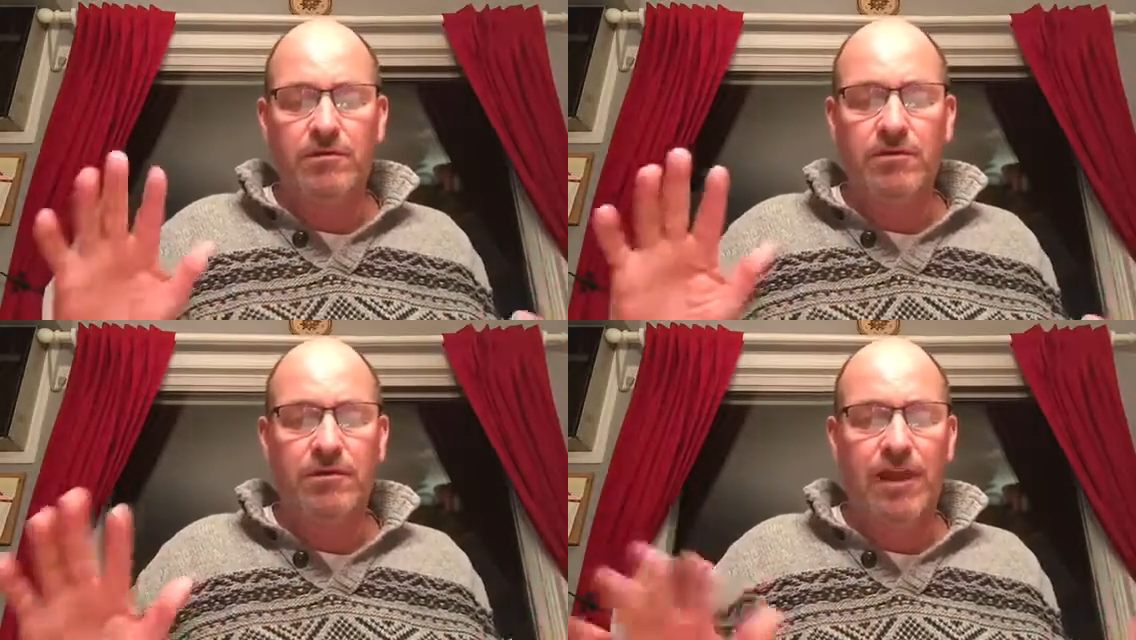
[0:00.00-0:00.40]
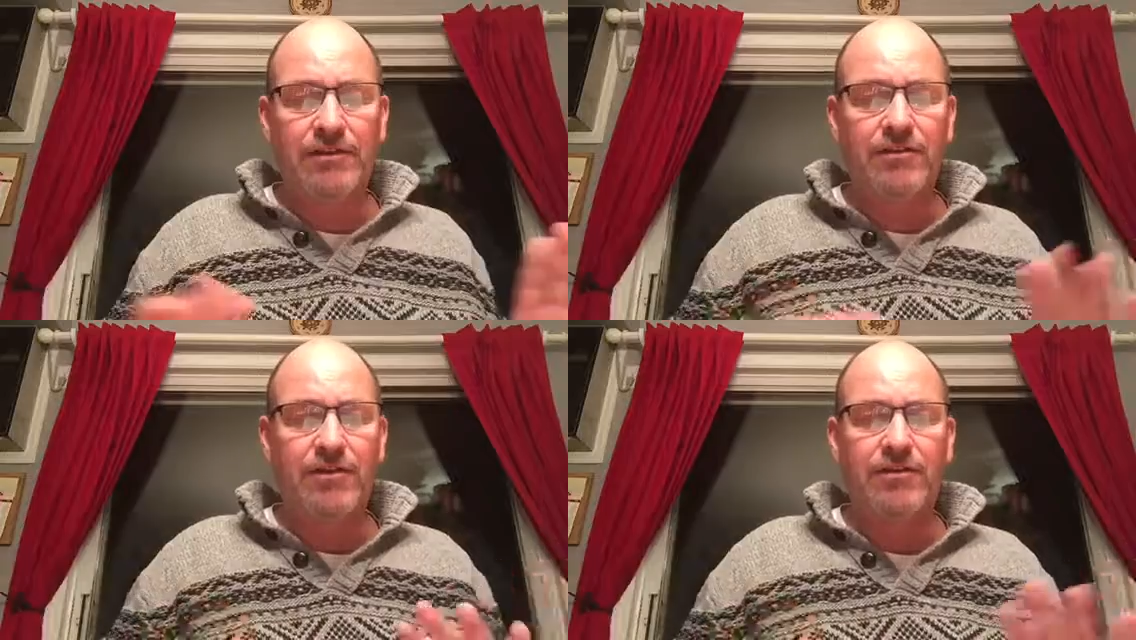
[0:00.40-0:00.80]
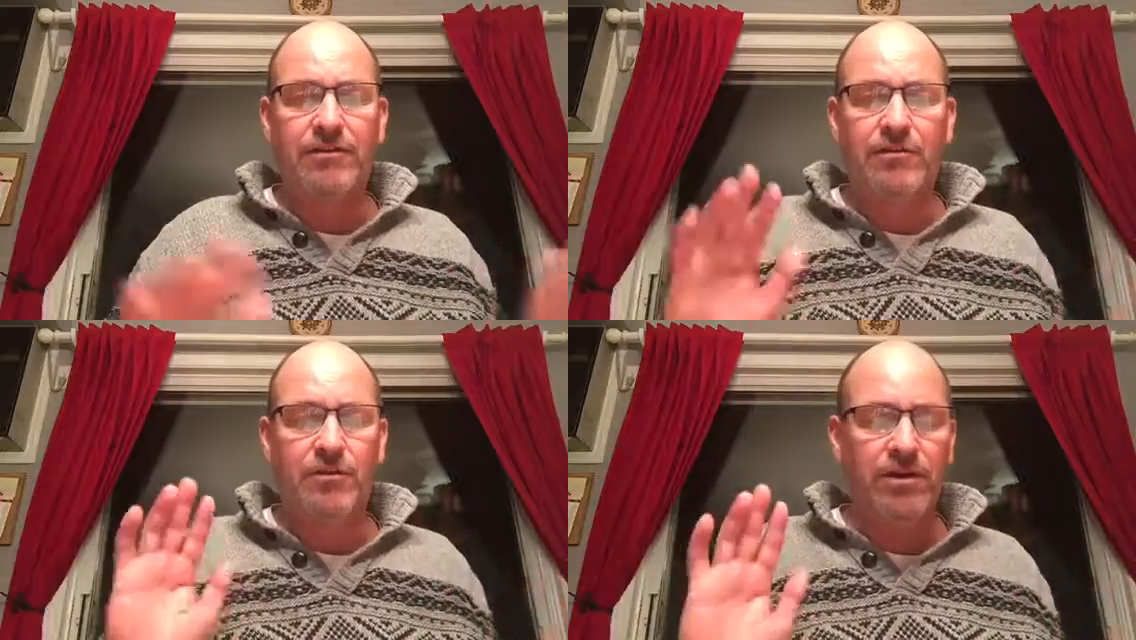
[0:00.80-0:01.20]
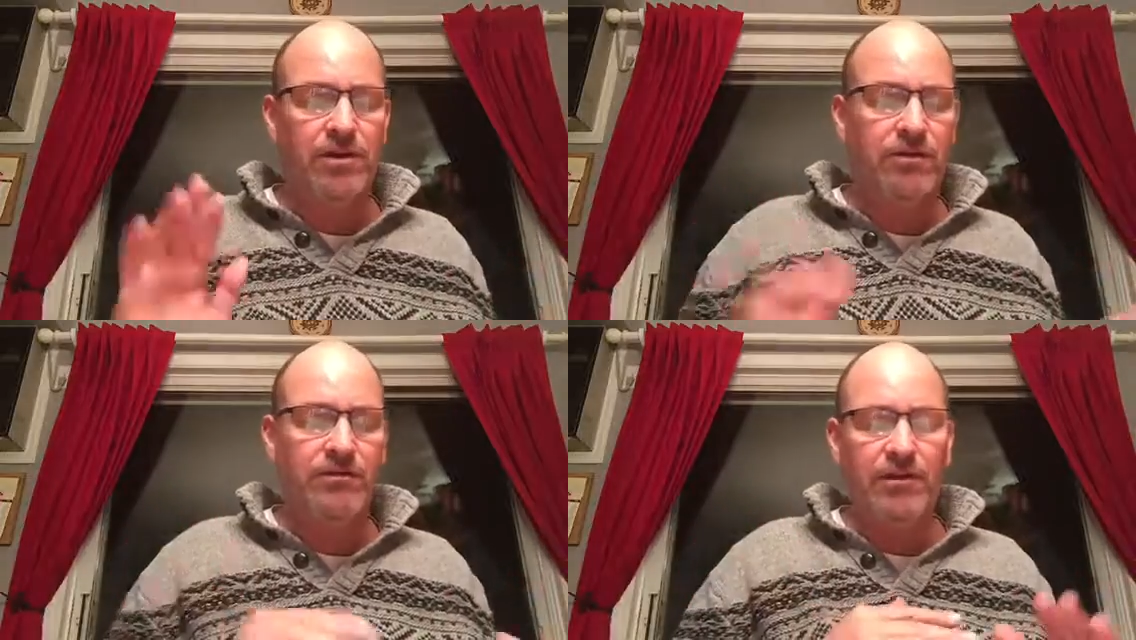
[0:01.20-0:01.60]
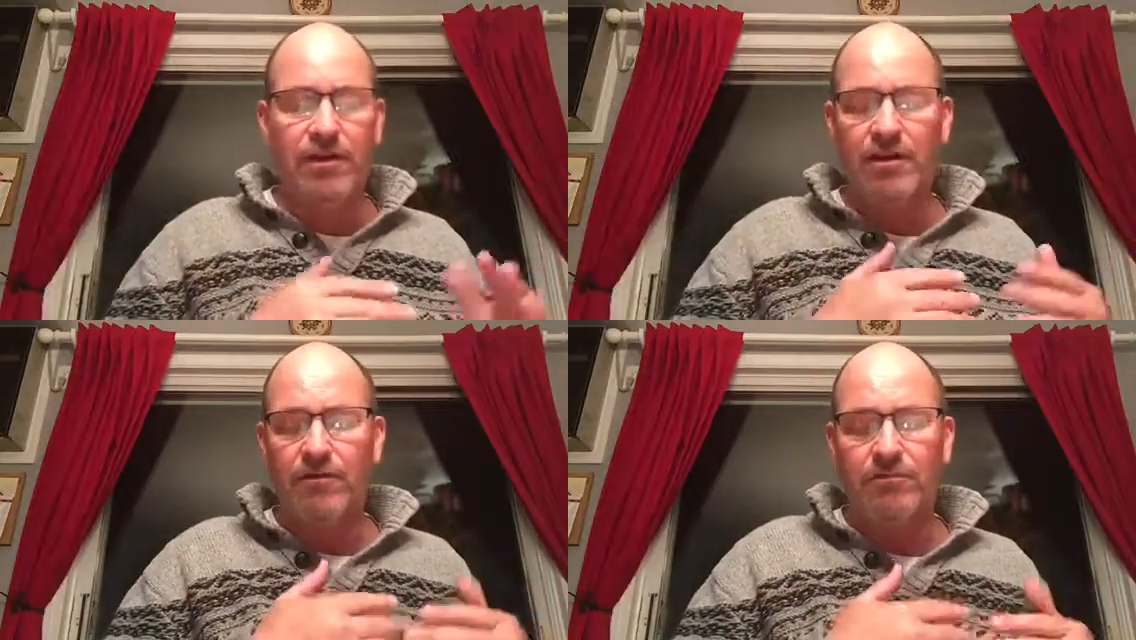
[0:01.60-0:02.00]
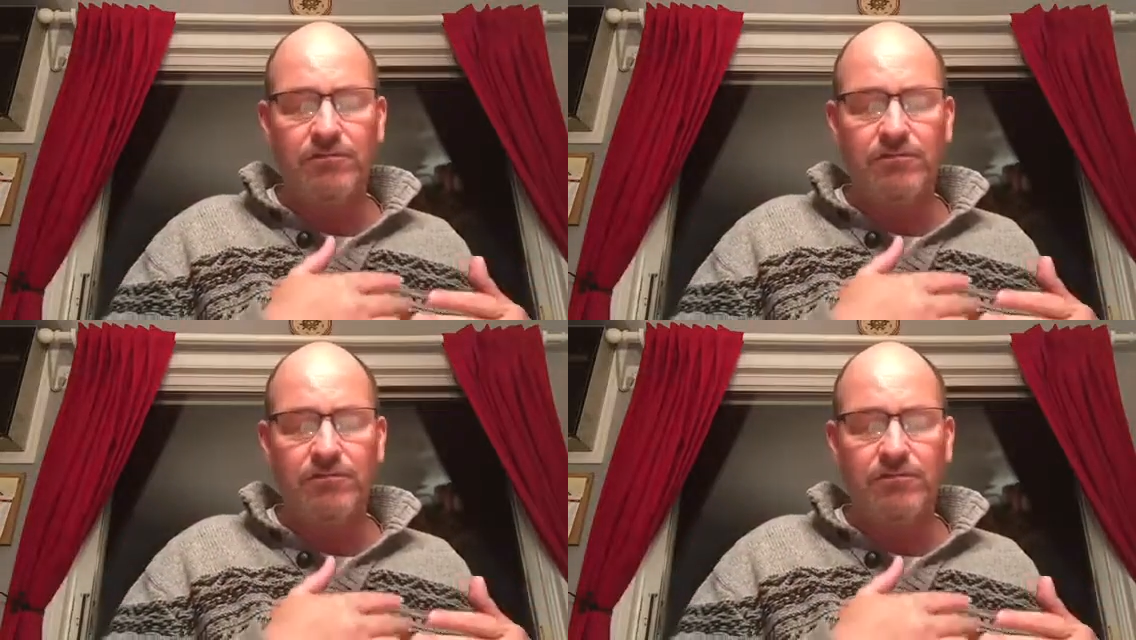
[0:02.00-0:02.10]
Lots of things get reused, they get